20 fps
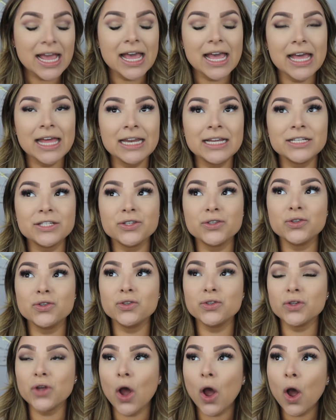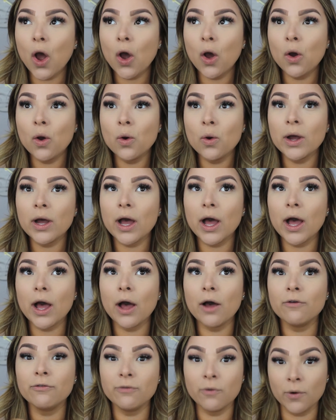it is so
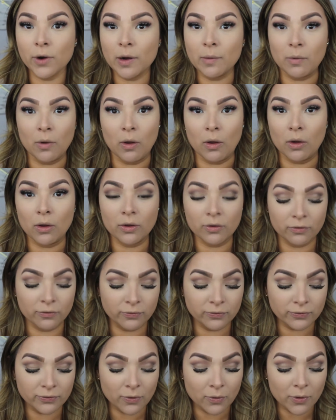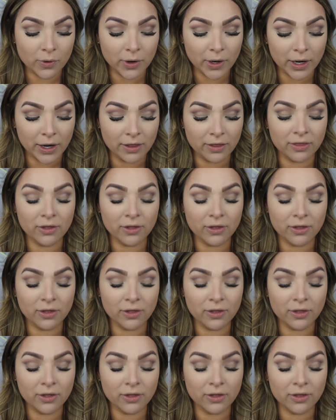affordable for